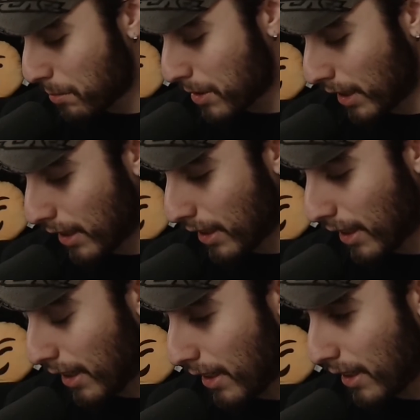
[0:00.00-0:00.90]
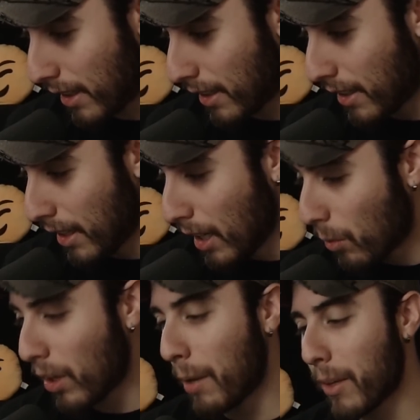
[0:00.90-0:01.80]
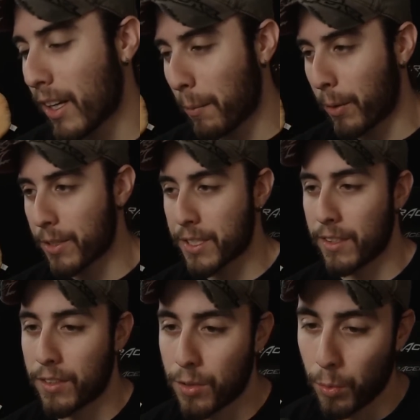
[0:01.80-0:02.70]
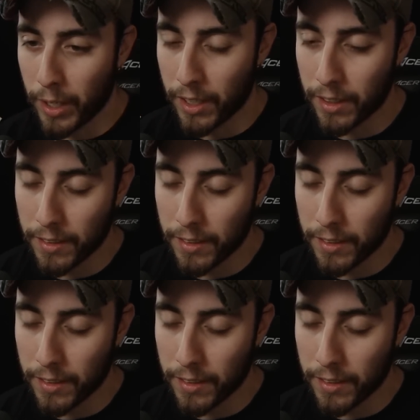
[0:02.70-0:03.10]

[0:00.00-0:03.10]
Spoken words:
I'm the kind of person to where,